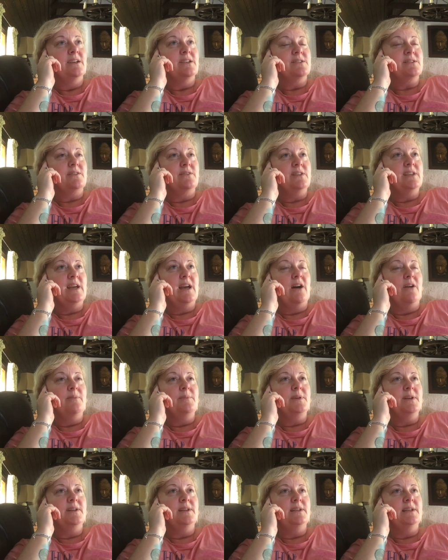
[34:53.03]
So yeah,
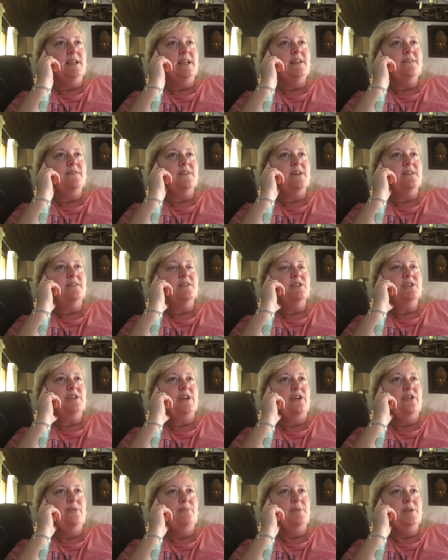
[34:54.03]
I'm going to leave it at the
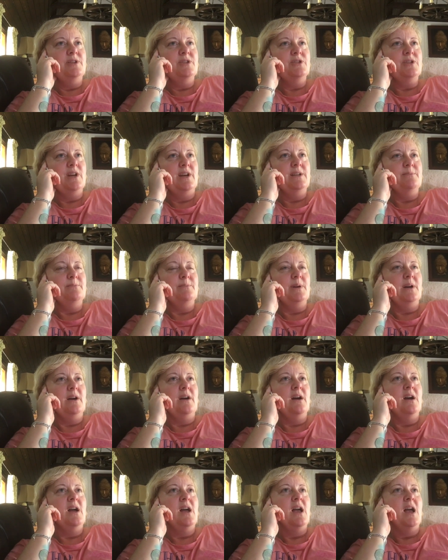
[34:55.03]
Cherubim
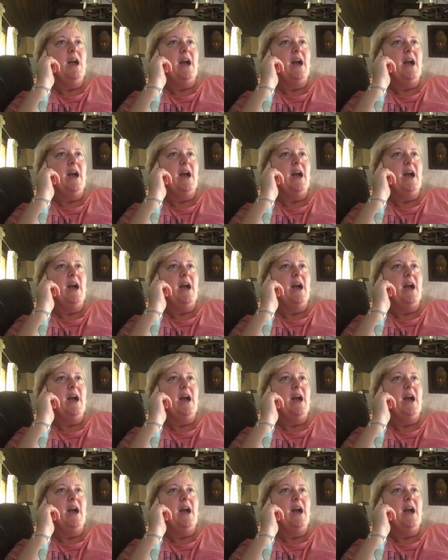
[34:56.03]
Chamber